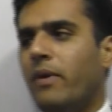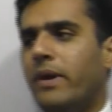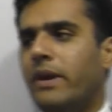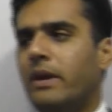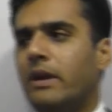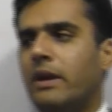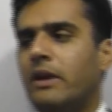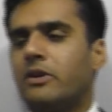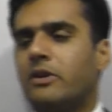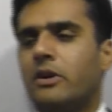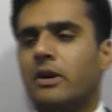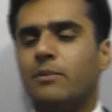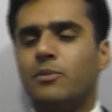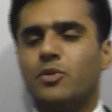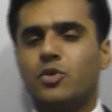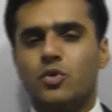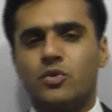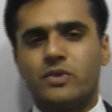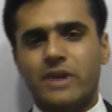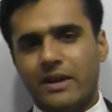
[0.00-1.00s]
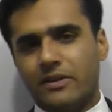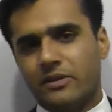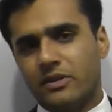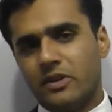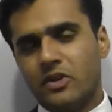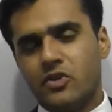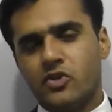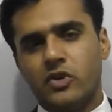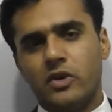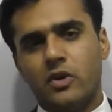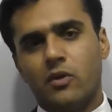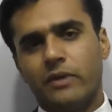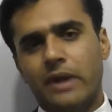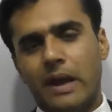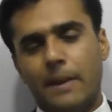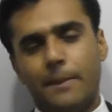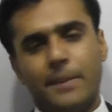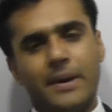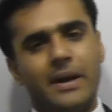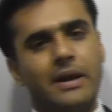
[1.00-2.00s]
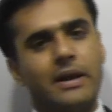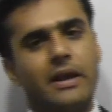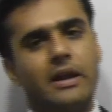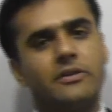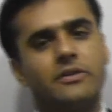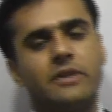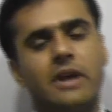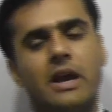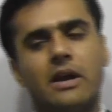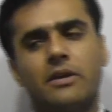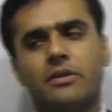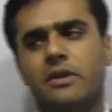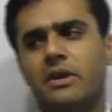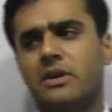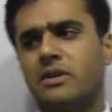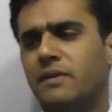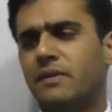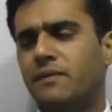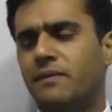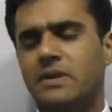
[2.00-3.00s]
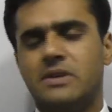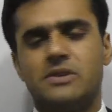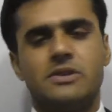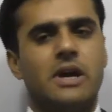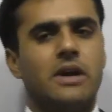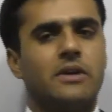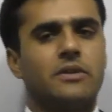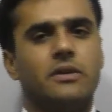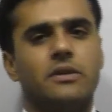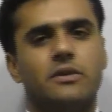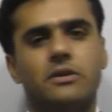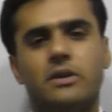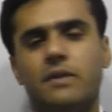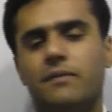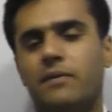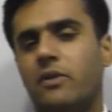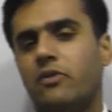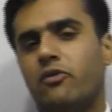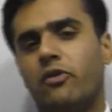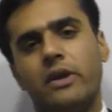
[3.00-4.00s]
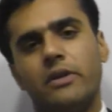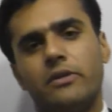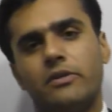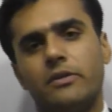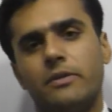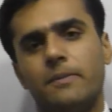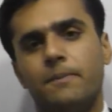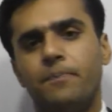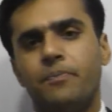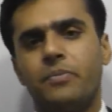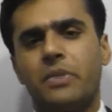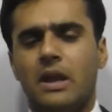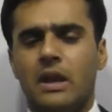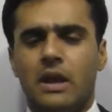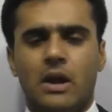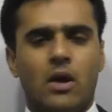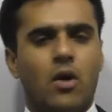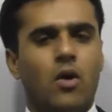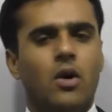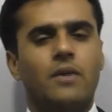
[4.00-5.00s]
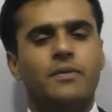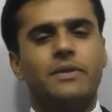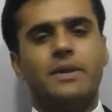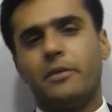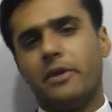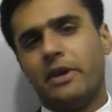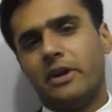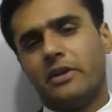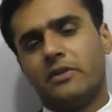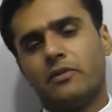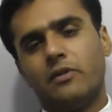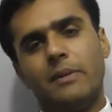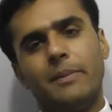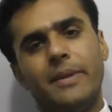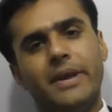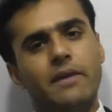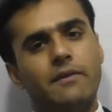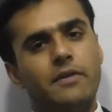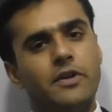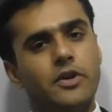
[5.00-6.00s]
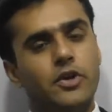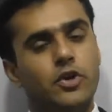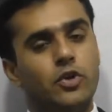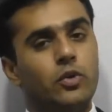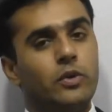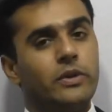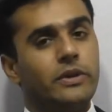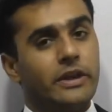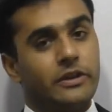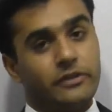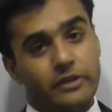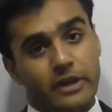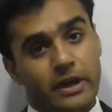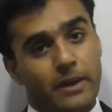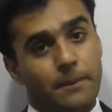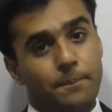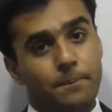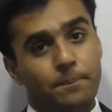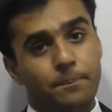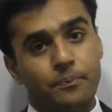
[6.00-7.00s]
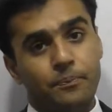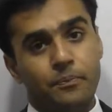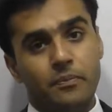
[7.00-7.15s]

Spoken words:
when it comes to taxation of capital gains tax, there are different taxes, different rates. All of them rates will be given to you in the exam.